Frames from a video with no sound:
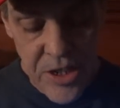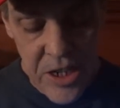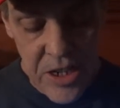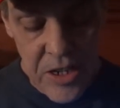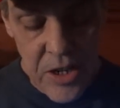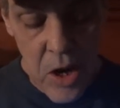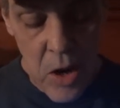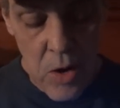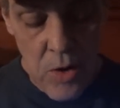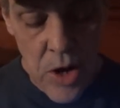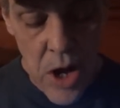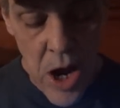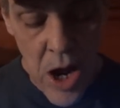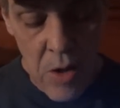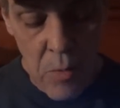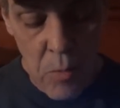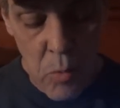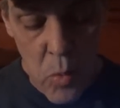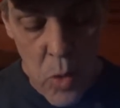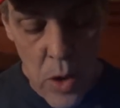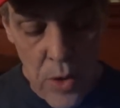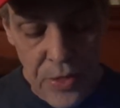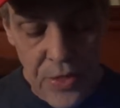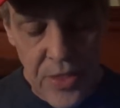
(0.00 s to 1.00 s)
did not
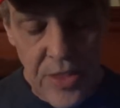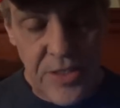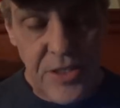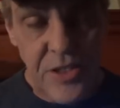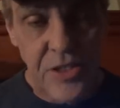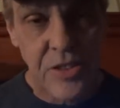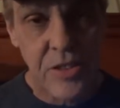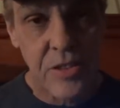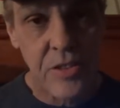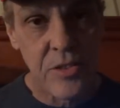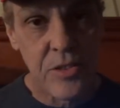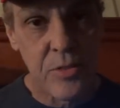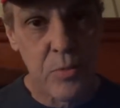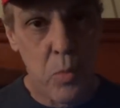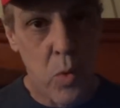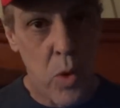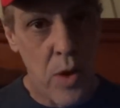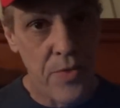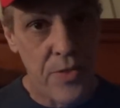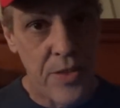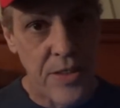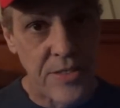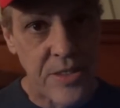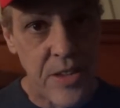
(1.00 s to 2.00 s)
want this
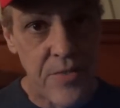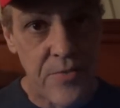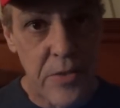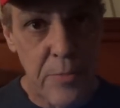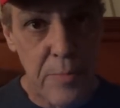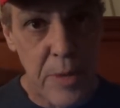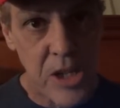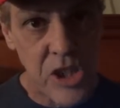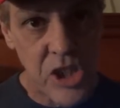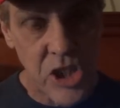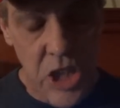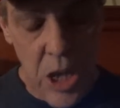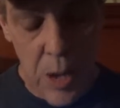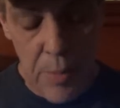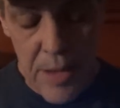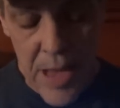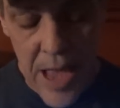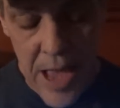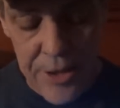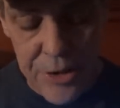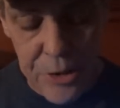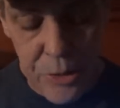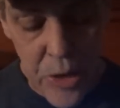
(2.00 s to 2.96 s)
information coming out